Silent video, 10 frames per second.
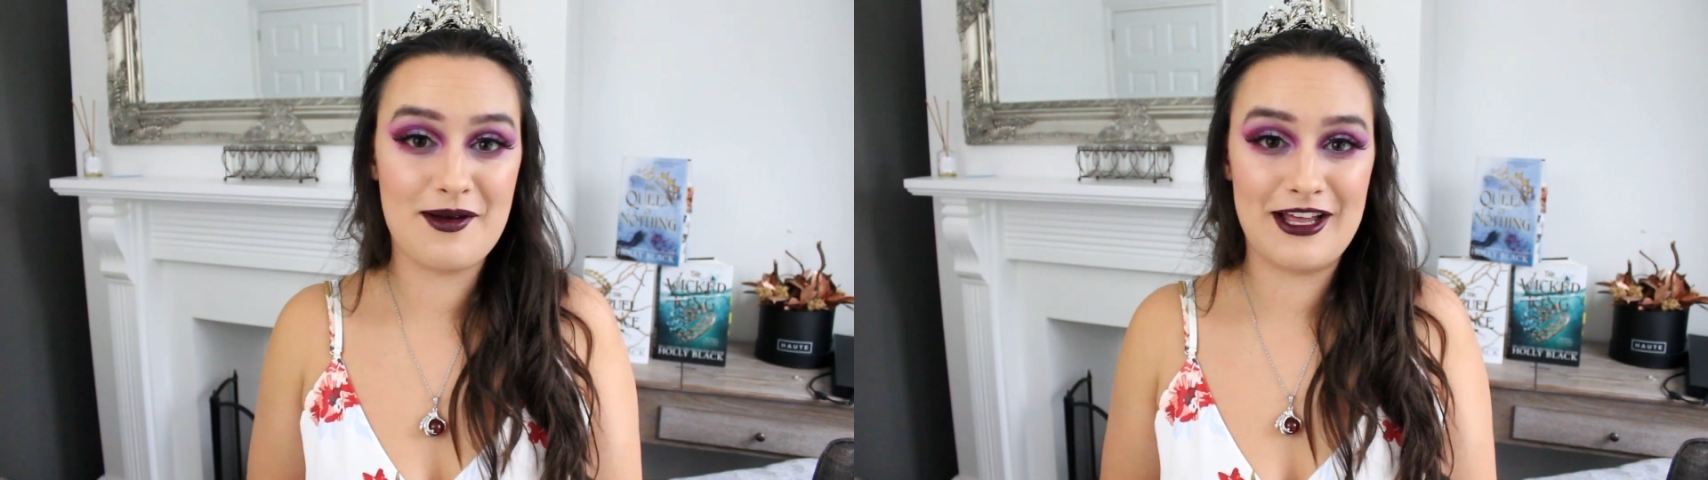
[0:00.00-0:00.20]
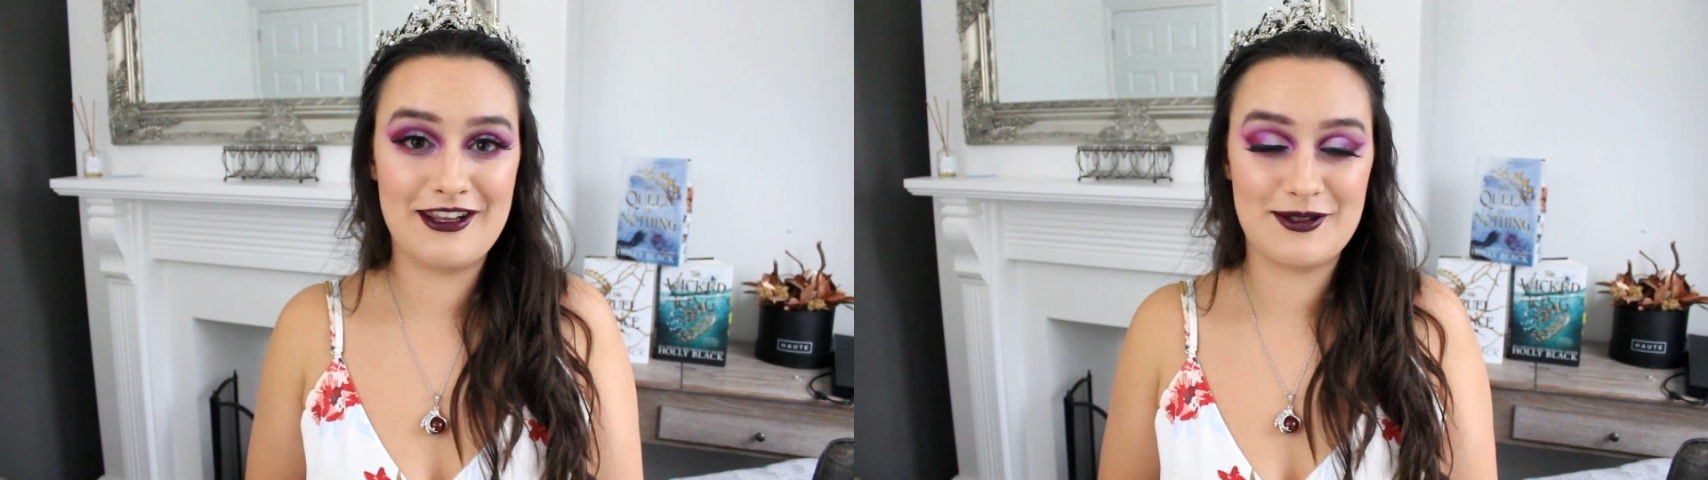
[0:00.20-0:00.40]

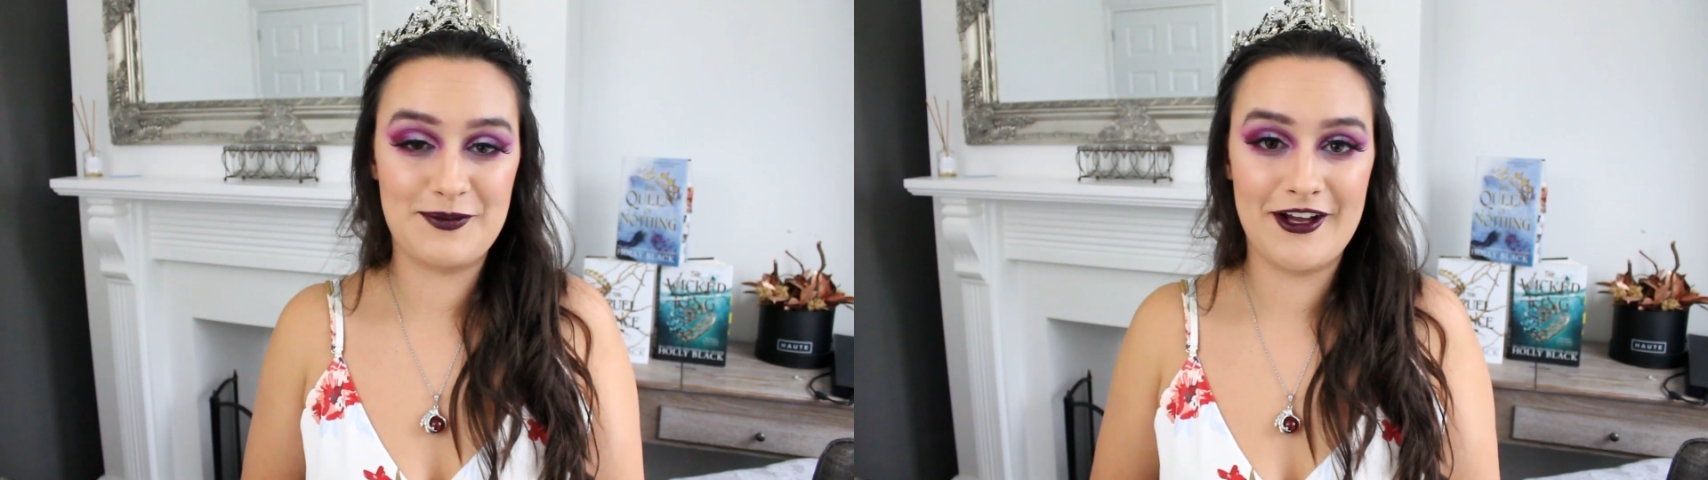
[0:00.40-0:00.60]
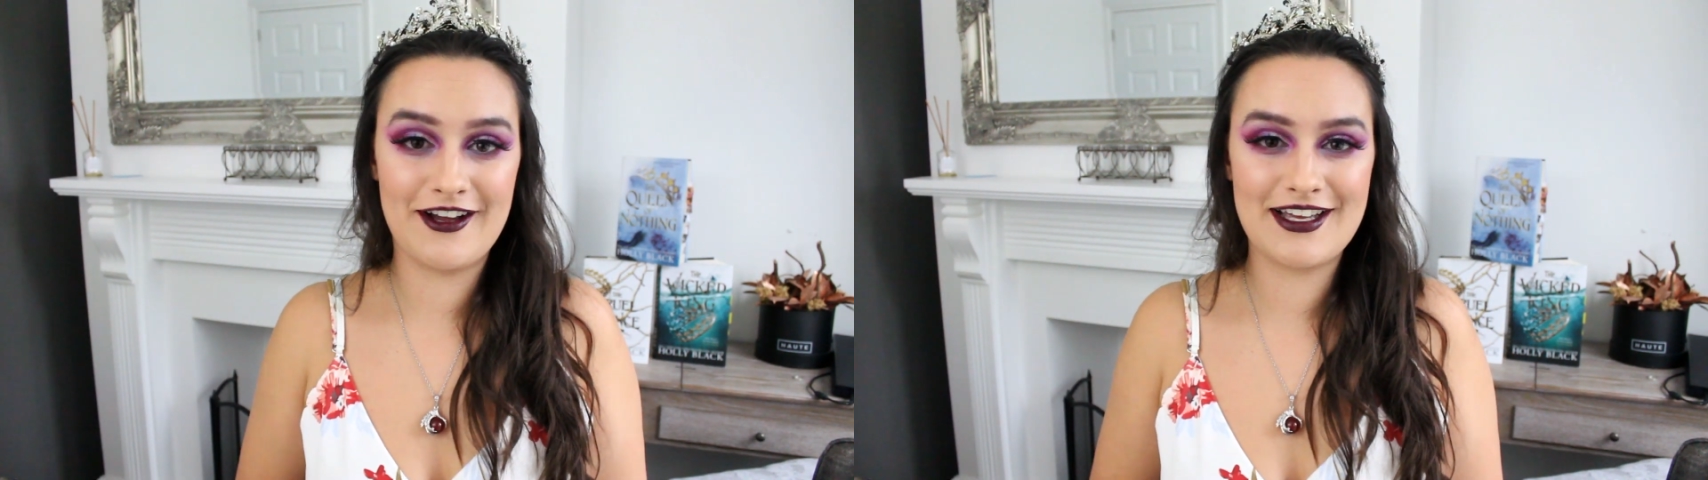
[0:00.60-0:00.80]
about this
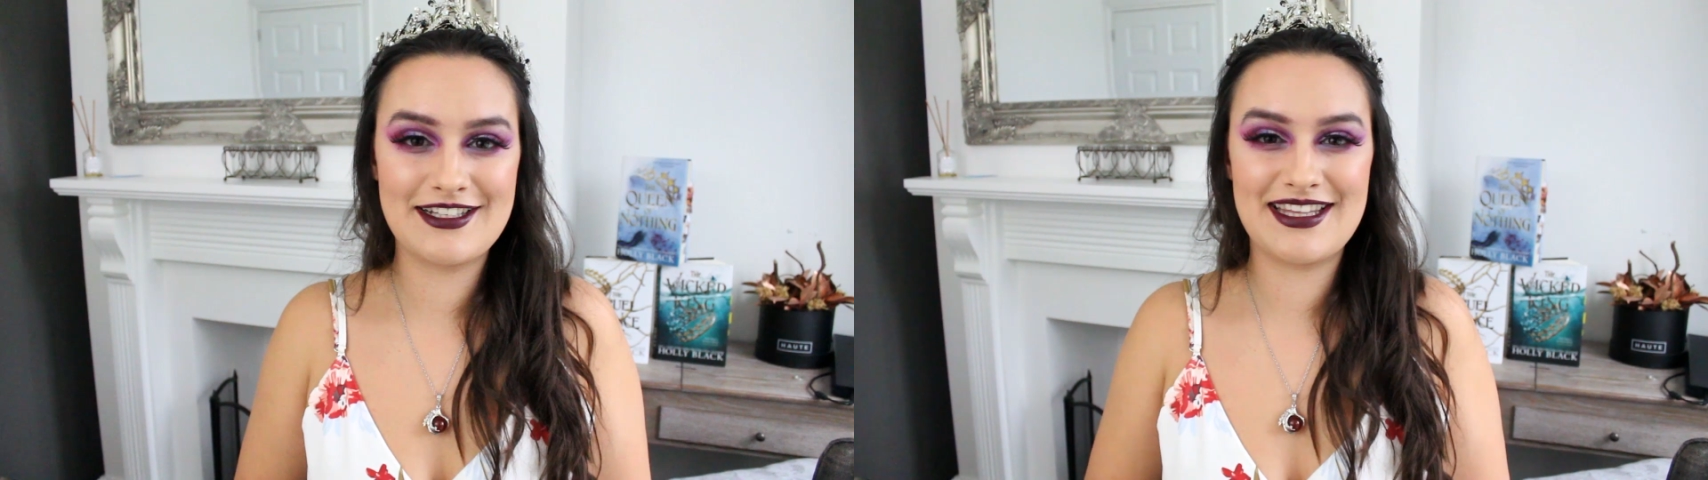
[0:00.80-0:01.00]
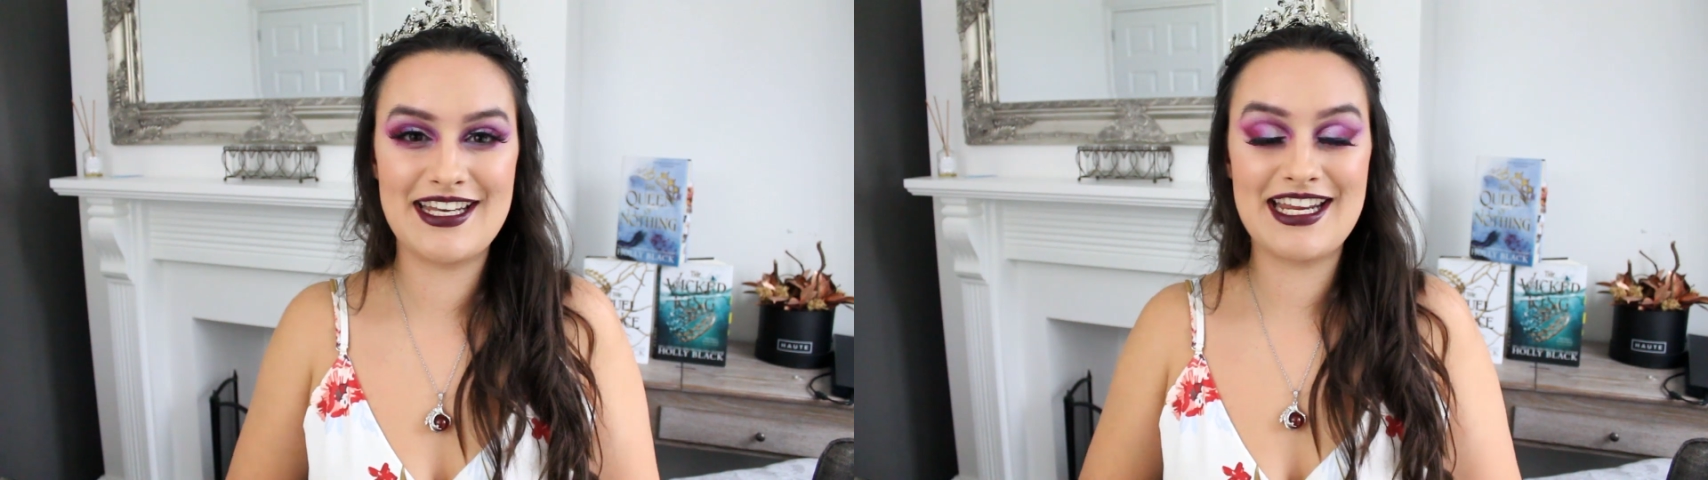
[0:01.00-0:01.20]
book
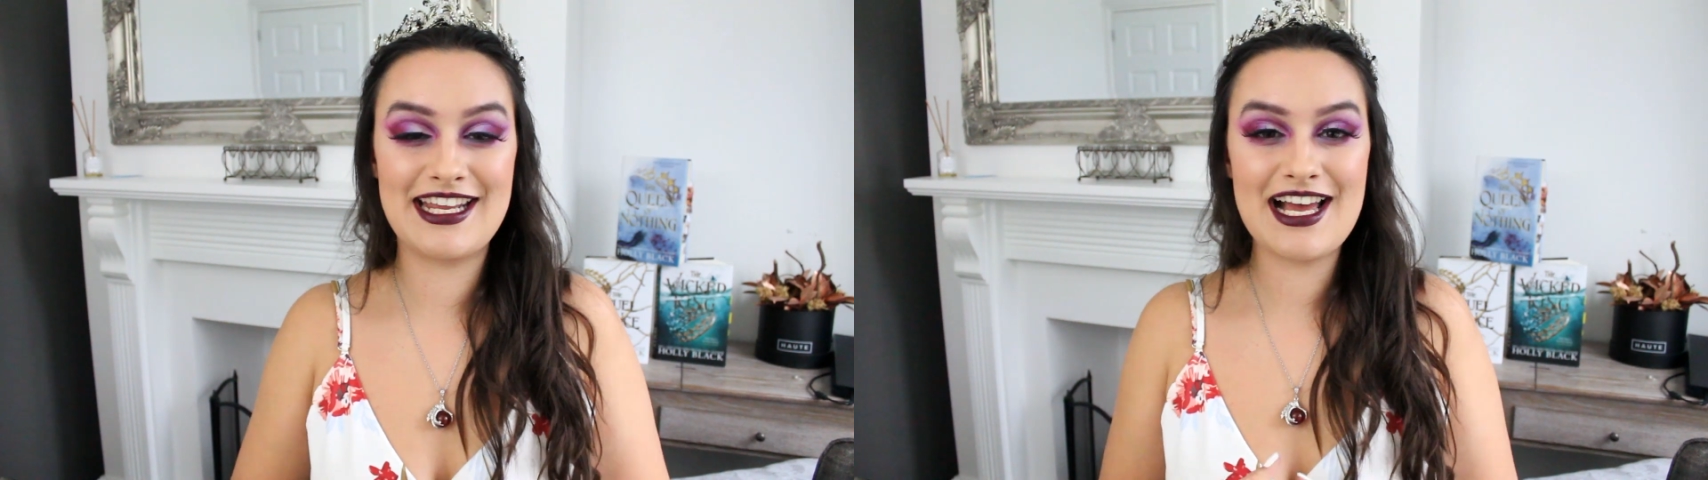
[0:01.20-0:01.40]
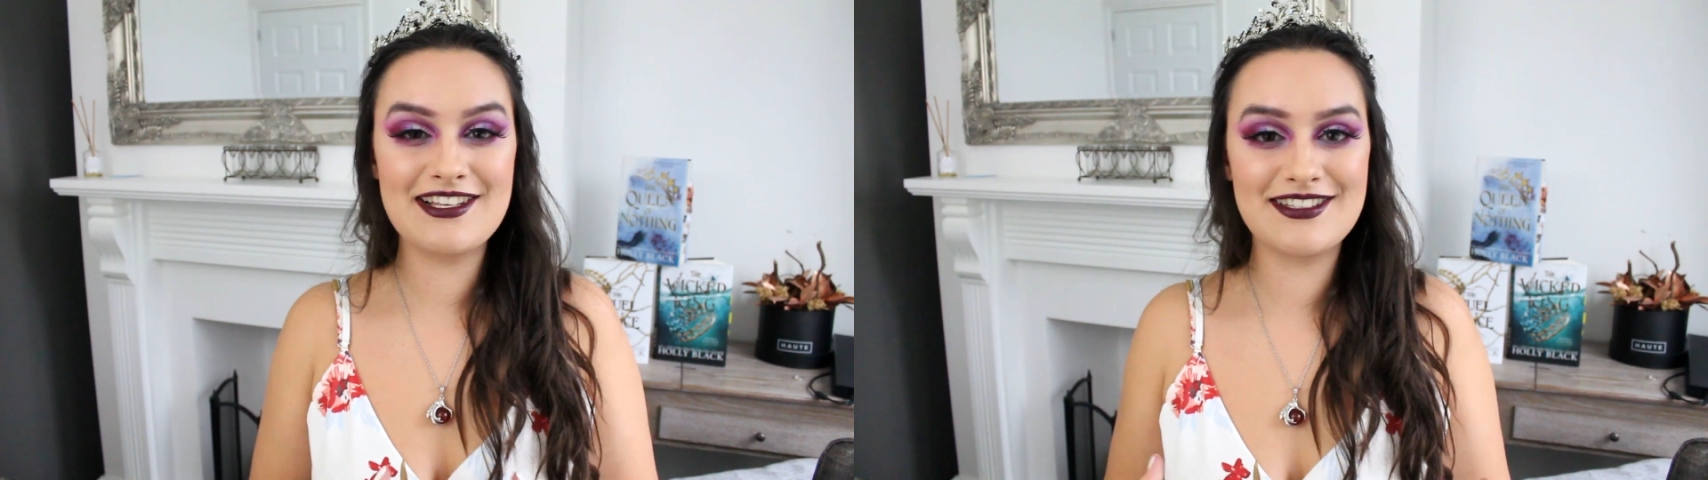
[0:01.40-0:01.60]
is
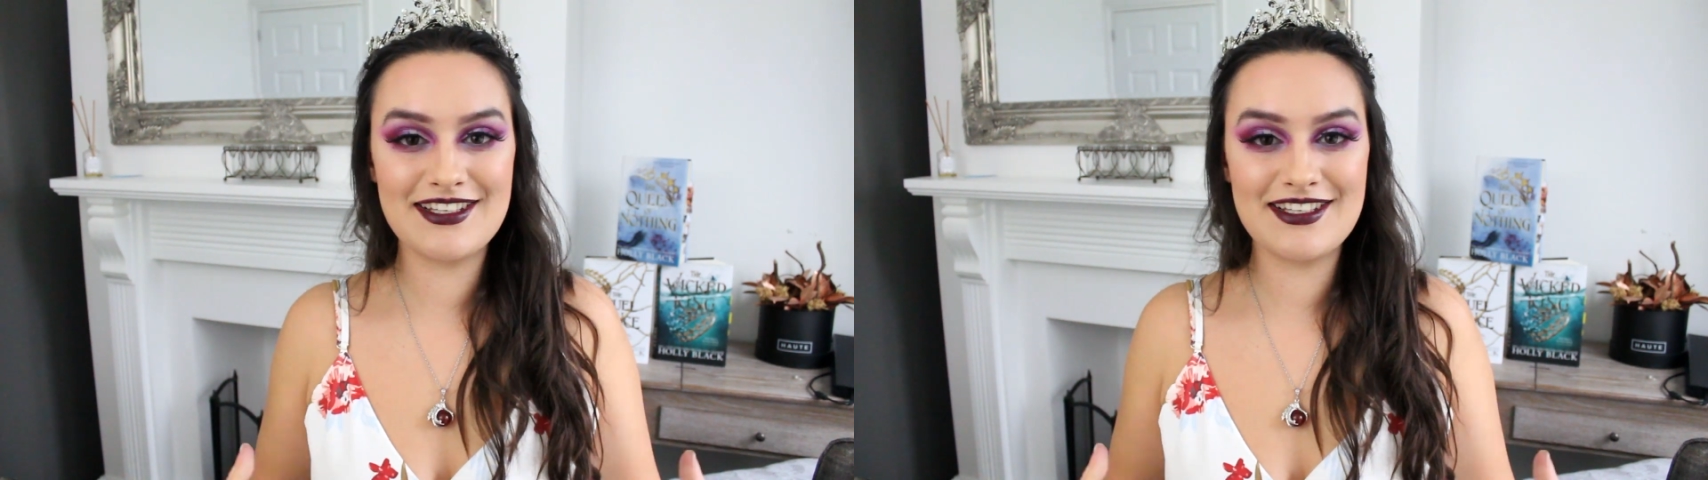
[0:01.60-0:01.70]
that yes,